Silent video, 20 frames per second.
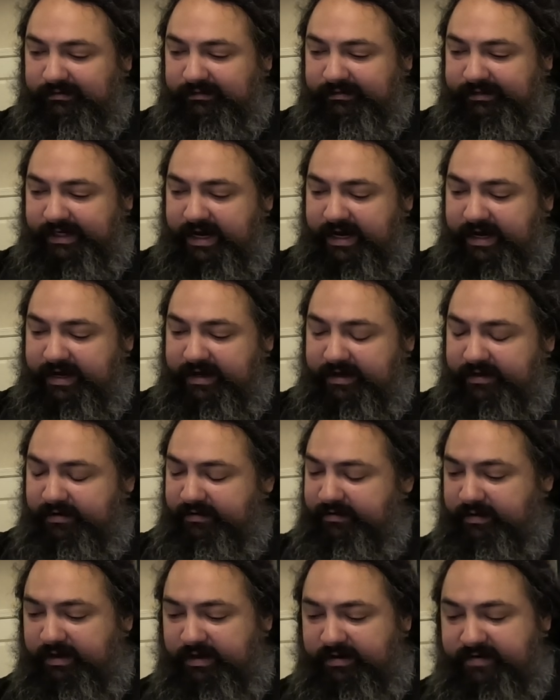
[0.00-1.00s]
day,
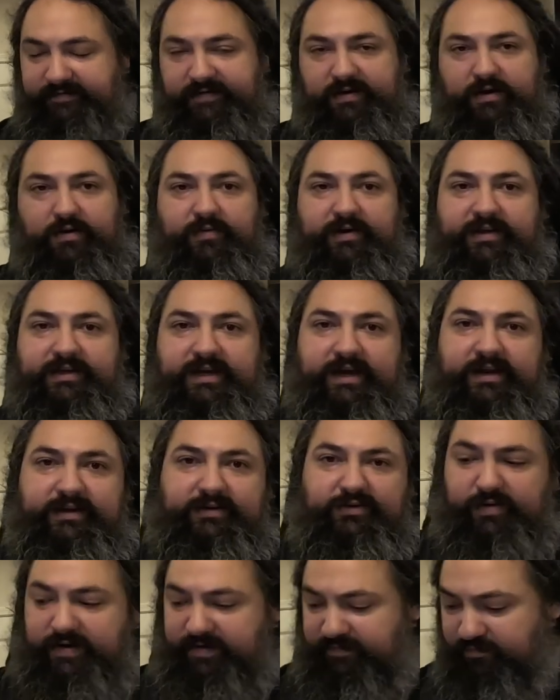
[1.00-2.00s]
I don't even know what day,
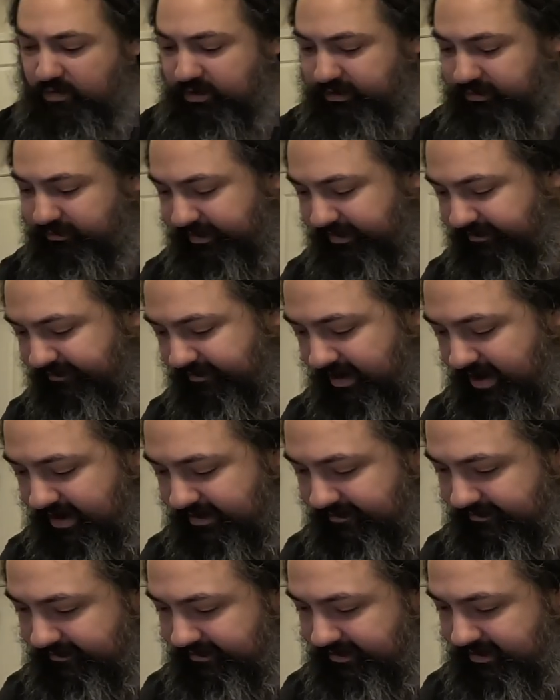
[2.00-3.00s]
24,
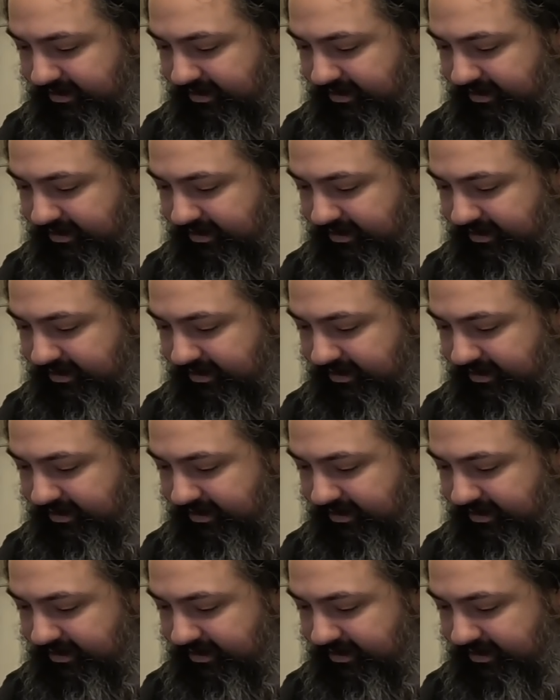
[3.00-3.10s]
25,